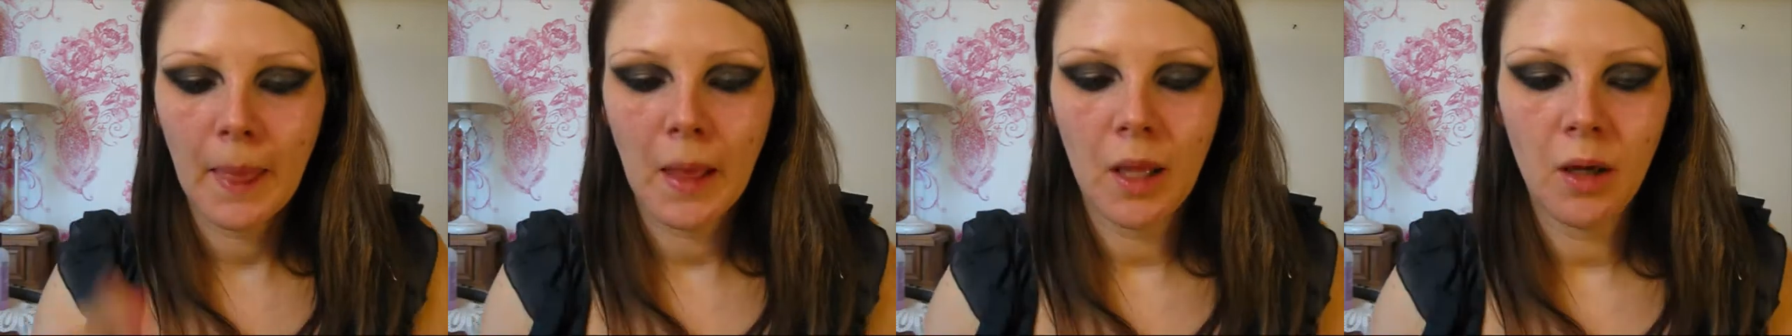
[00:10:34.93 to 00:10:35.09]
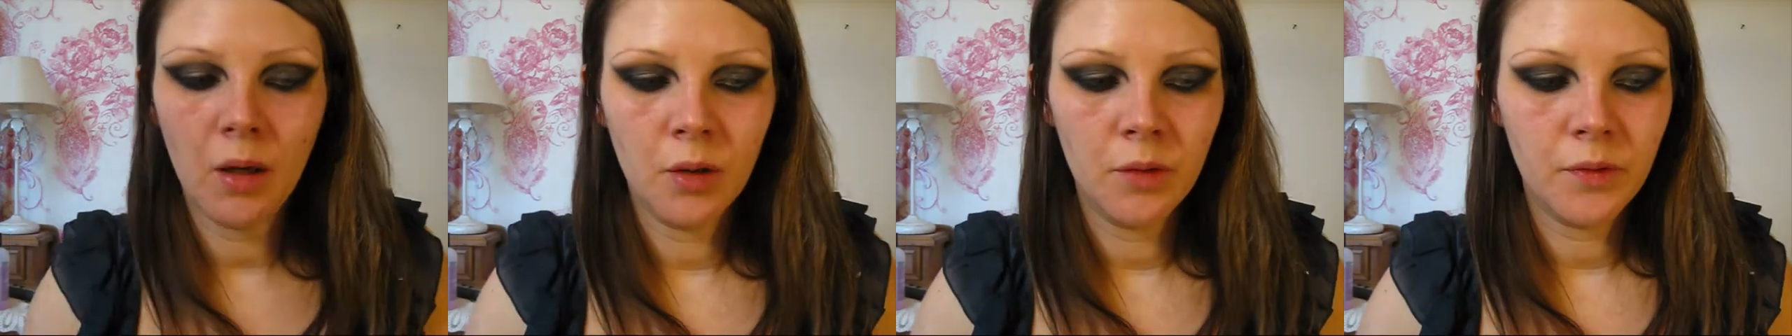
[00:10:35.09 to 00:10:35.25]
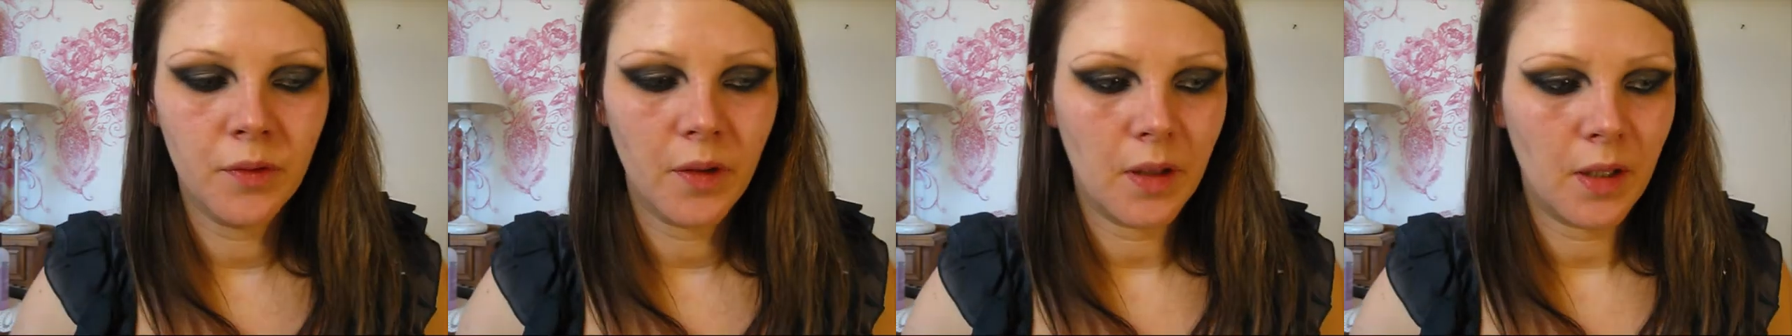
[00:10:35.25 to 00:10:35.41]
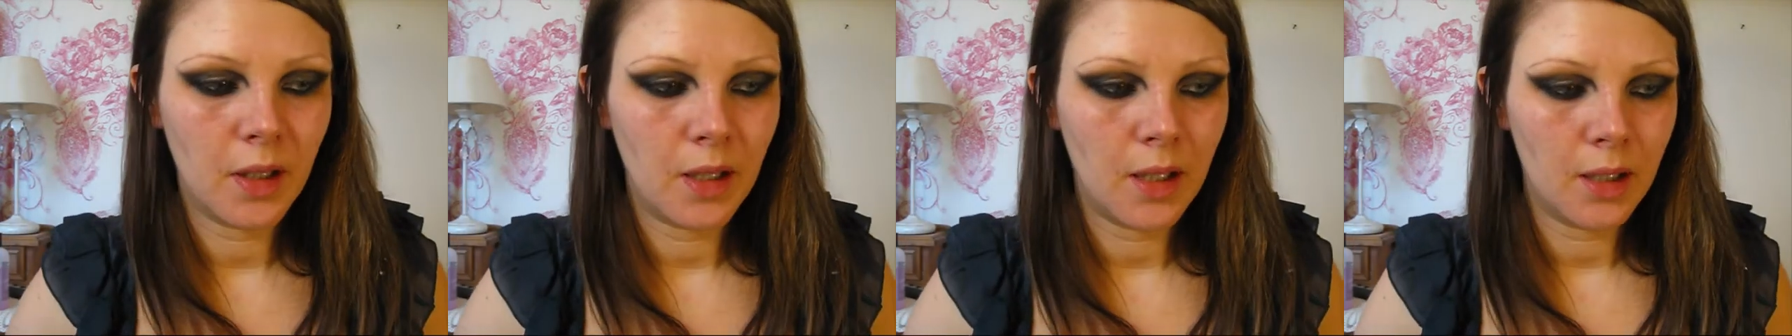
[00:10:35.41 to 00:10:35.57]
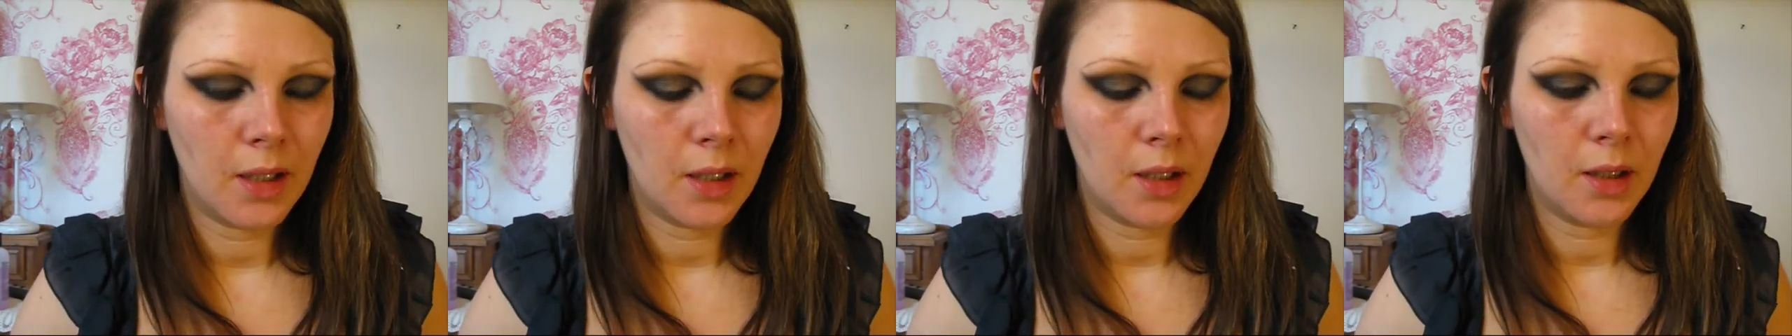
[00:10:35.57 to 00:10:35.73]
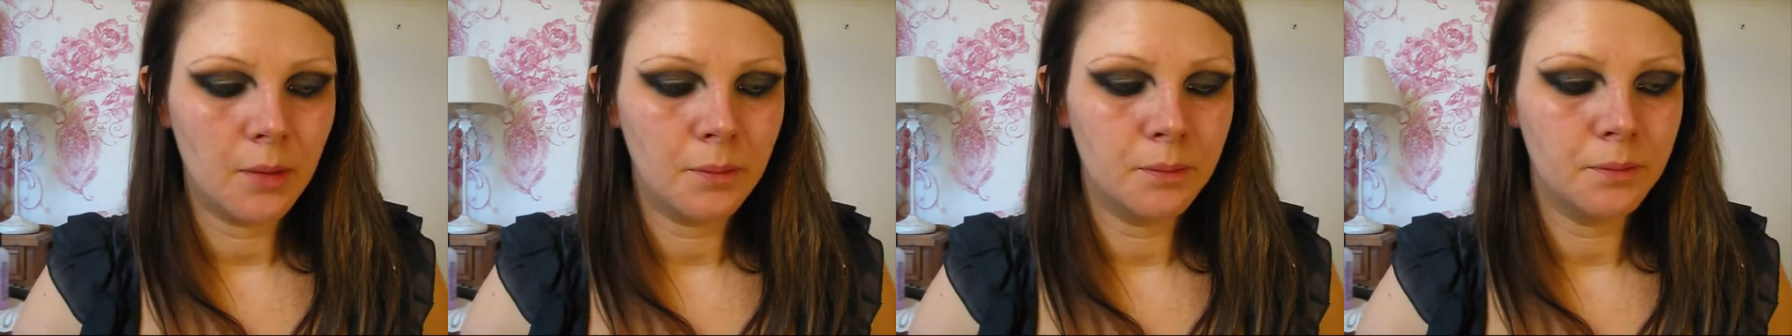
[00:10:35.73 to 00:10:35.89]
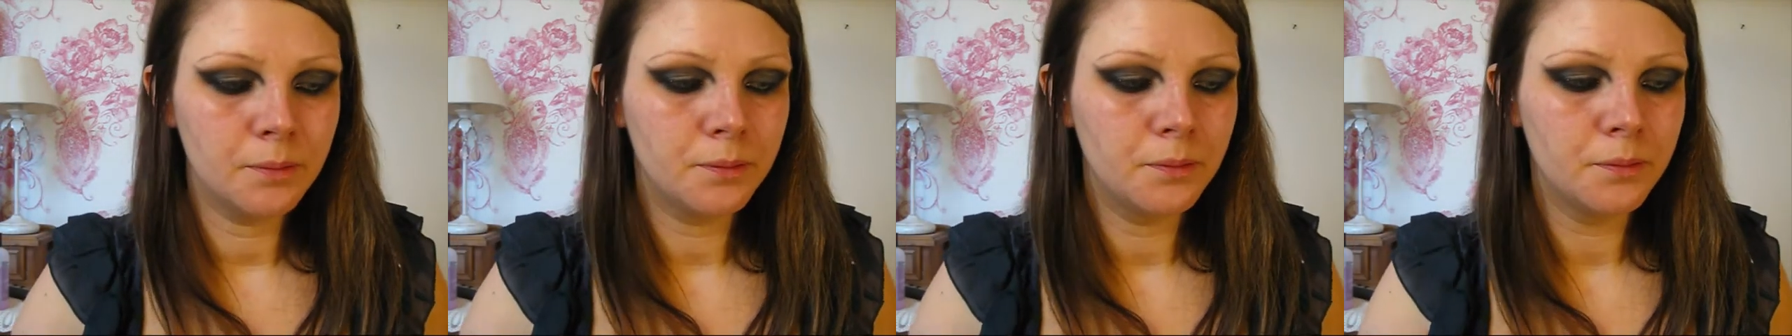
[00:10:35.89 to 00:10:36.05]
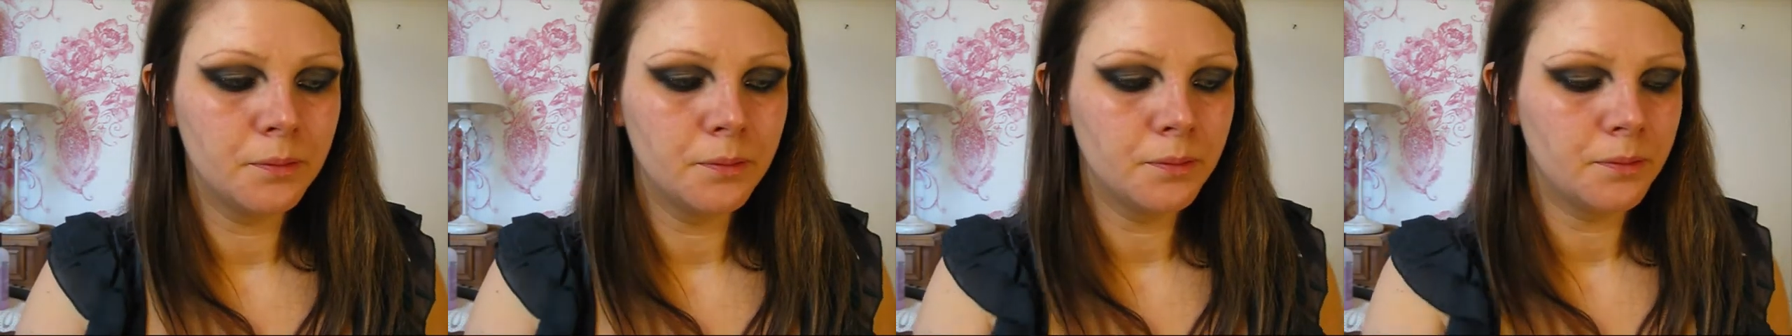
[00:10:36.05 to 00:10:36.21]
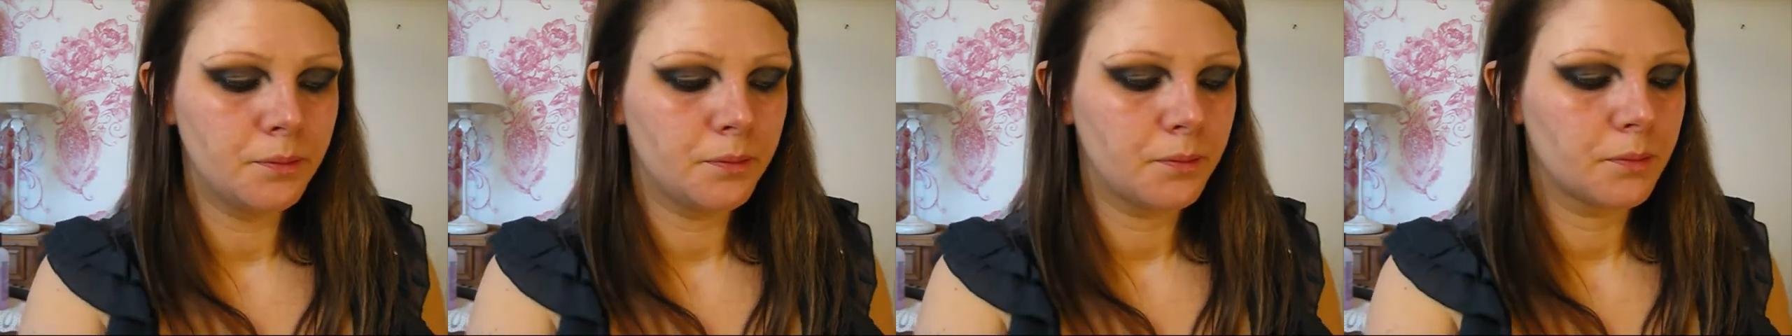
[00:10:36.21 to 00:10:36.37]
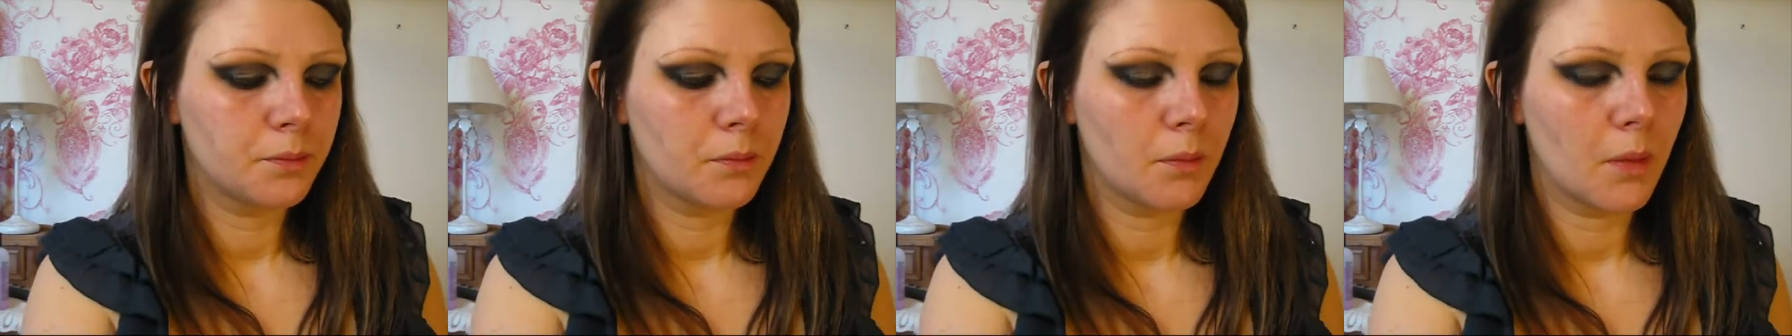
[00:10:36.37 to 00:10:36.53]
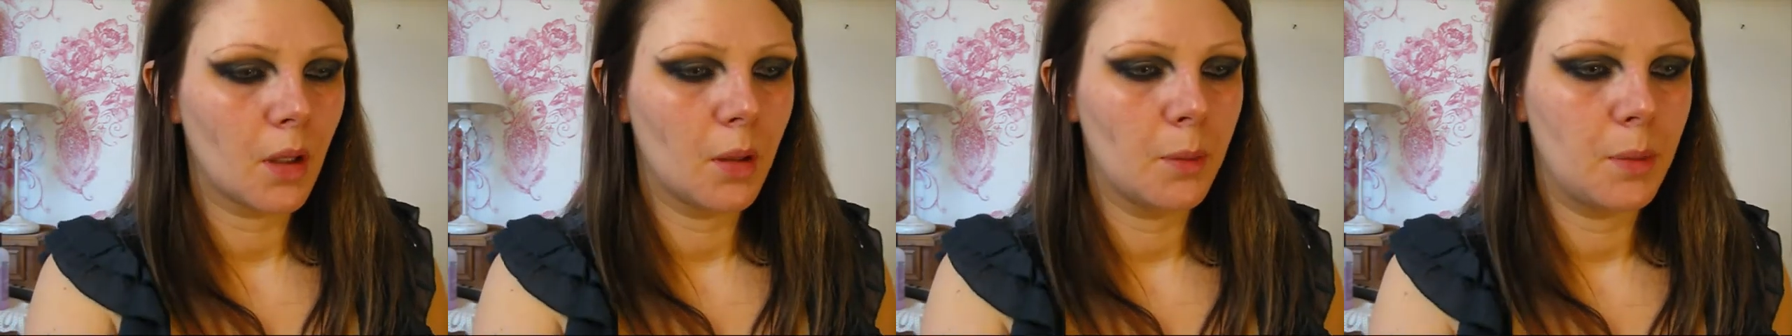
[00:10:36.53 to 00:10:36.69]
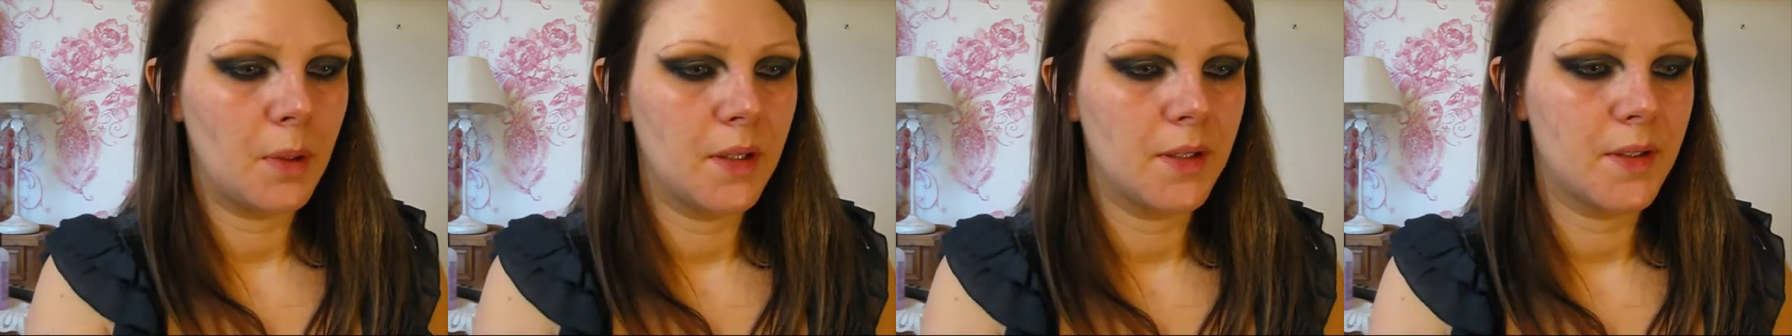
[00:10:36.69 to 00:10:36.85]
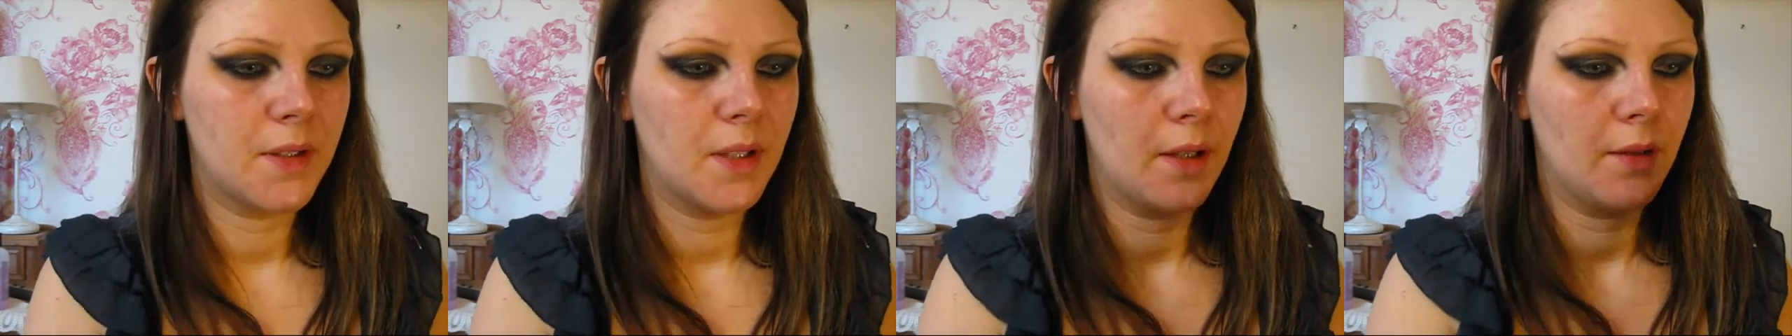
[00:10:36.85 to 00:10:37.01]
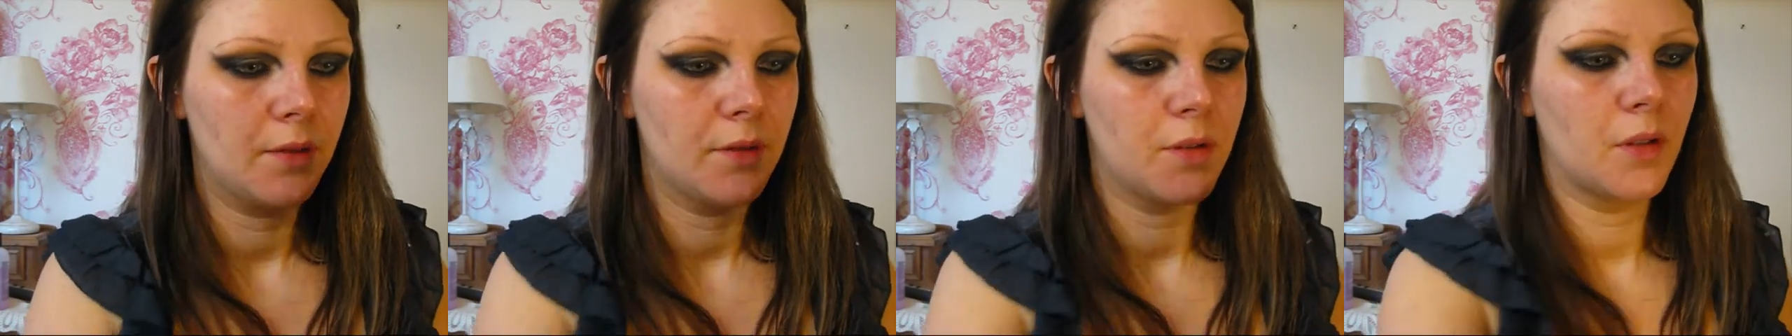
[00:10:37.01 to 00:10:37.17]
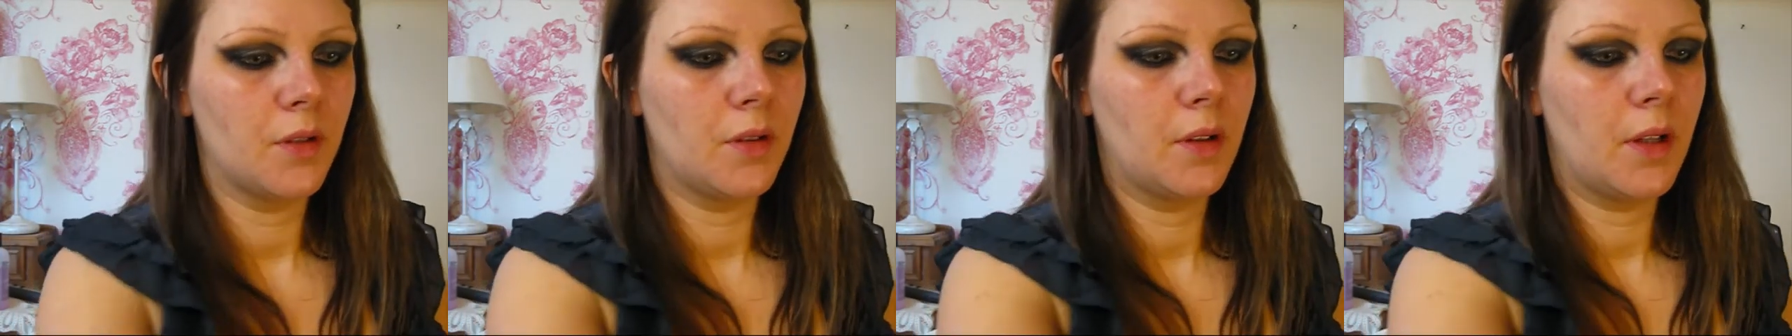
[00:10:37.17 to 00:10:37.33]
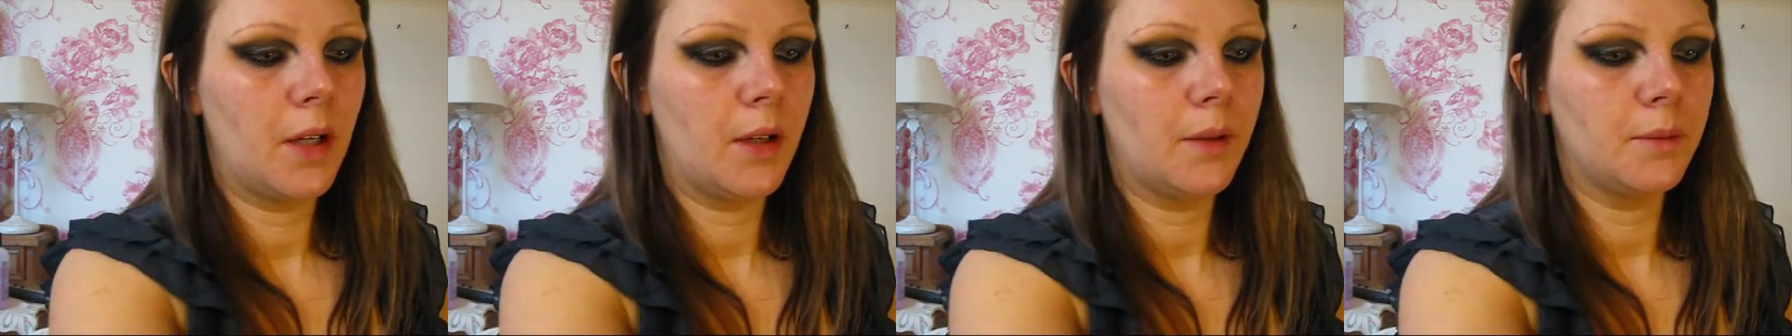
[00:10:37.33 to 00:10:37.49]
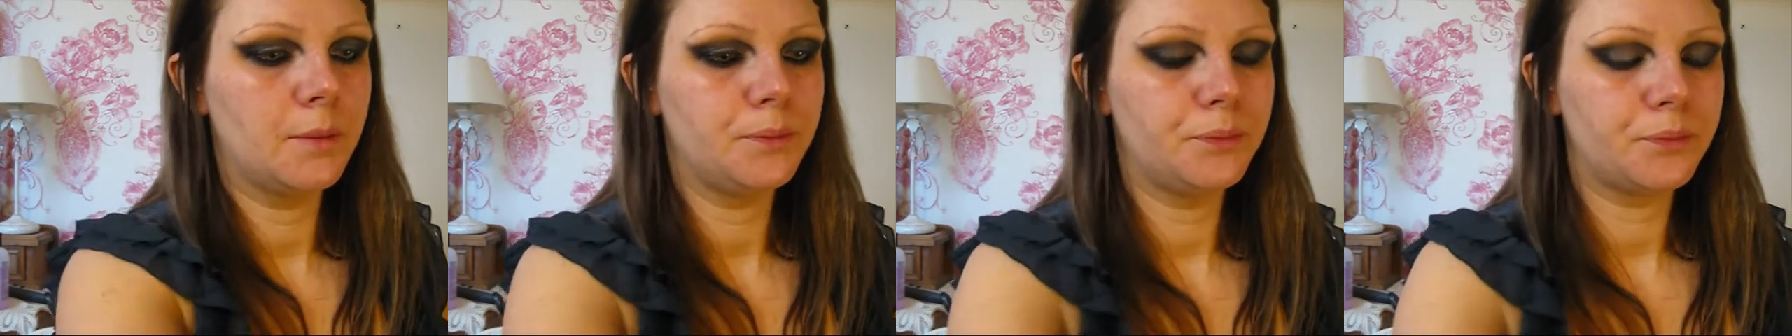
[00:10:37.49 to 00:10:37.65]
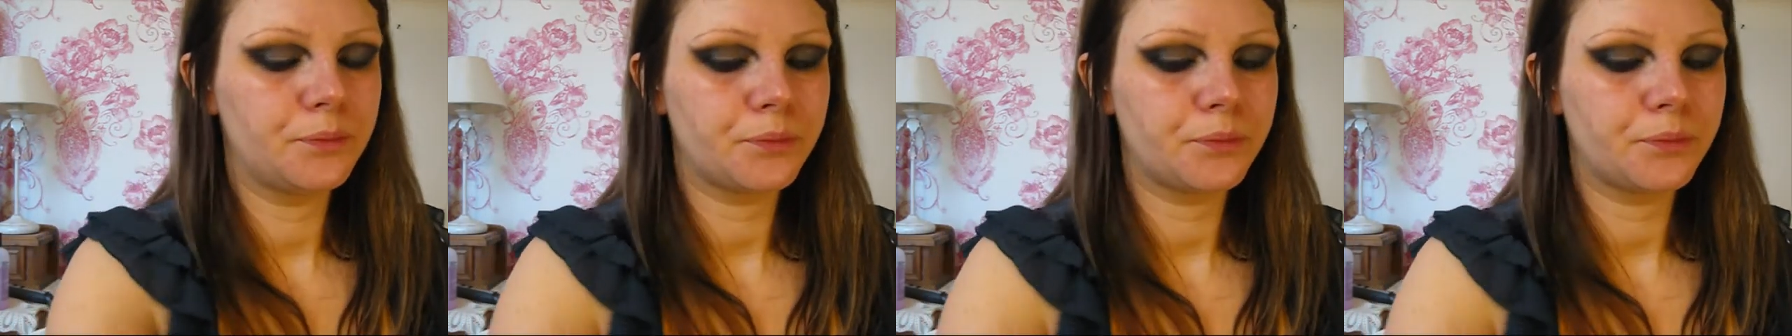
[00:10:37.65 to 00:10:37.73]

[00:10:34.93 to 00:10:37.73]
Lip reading: over the bits that I've done there.